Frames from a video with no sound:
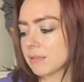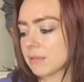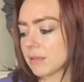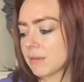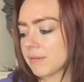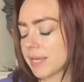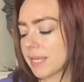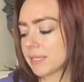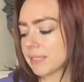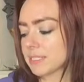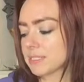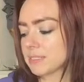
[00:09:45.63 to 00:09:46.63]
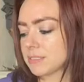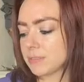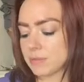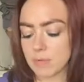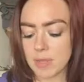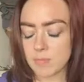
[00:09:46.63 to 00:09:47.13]
All right, and let's
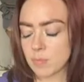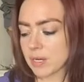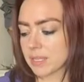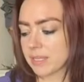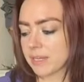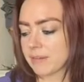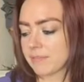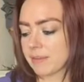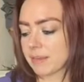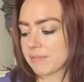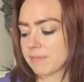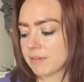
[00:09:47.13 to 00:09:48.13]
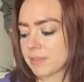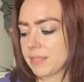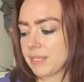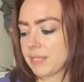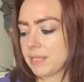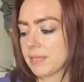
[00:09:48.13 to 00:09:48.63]
do one more clarifier for
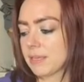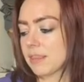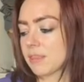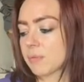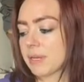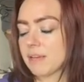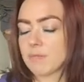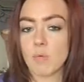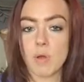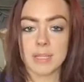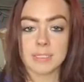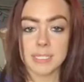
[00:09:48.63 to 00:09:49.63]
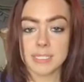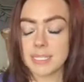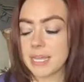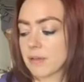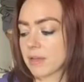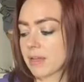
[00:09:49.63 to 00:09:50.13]
the 3 of Wands as
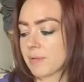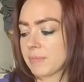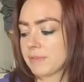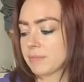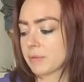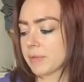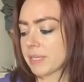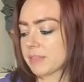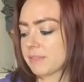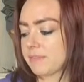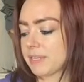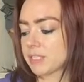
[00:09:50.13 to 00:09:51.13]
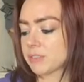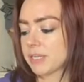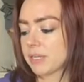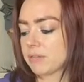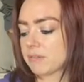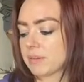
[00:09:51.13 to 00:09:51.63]
the outcome, even though we got the
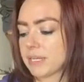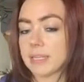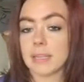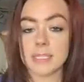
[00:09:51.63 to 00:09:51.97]
Victory over it.